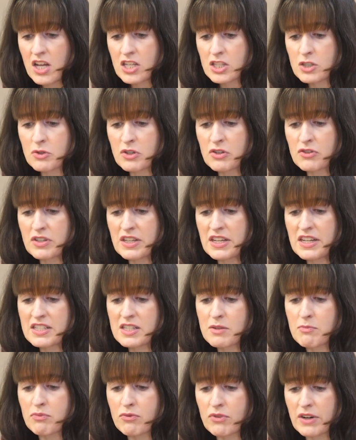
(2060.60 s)
So you
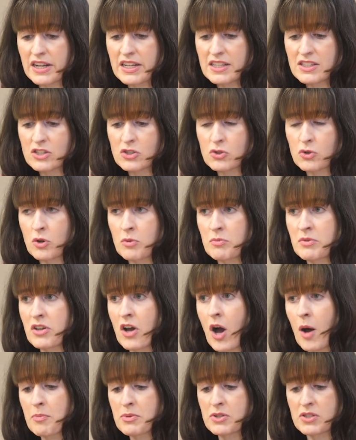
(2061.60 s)
need to brainstorm
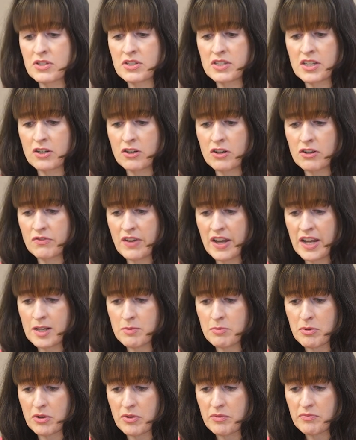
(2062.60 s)
the options that are
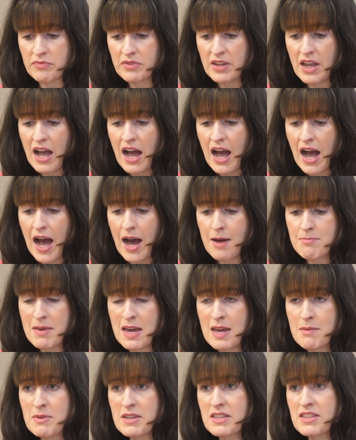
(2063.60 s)
available and
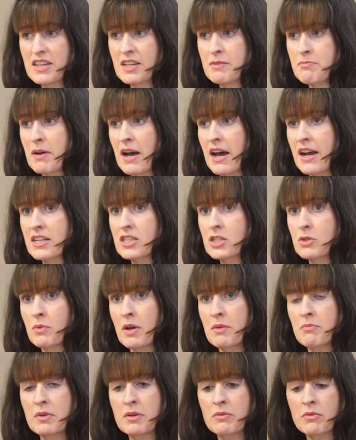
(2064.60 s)
maybe think back to
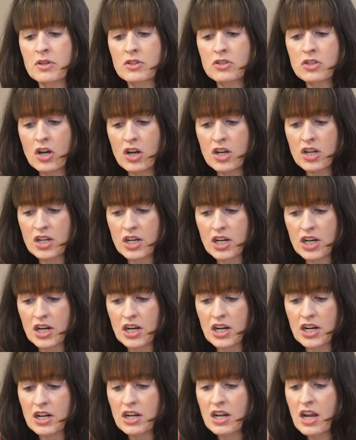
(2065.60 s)
when we were
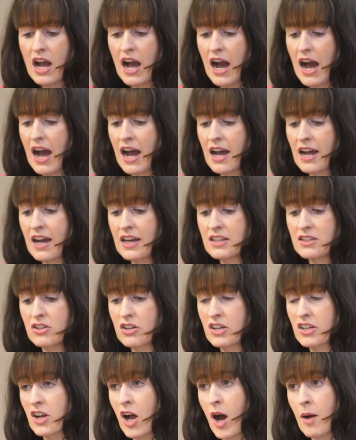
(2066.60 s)
younger and
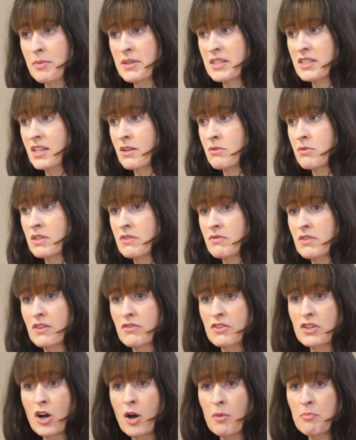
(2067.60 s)
look at hobbies that we've
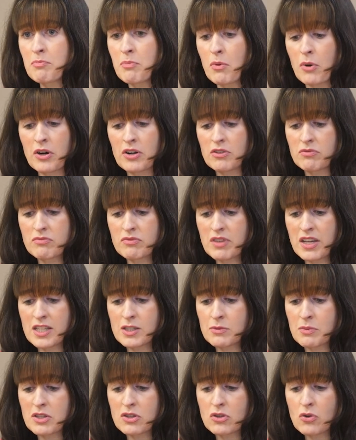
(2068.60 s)
given up or
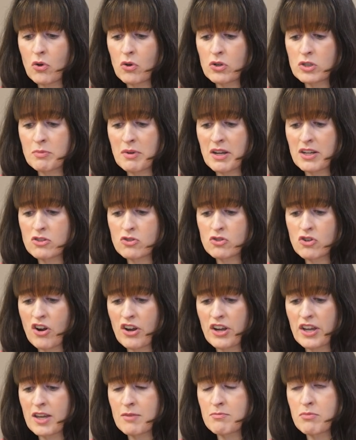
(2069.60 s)
things we thought about
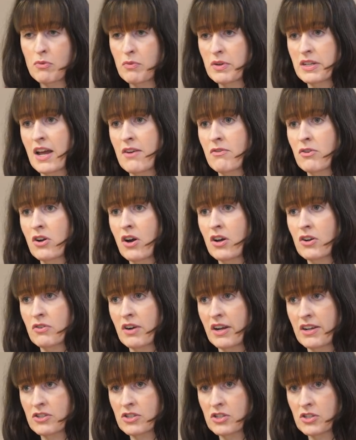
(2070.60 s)
trying but we never got
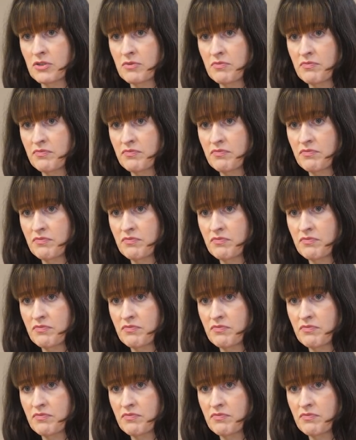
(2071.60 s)
around to.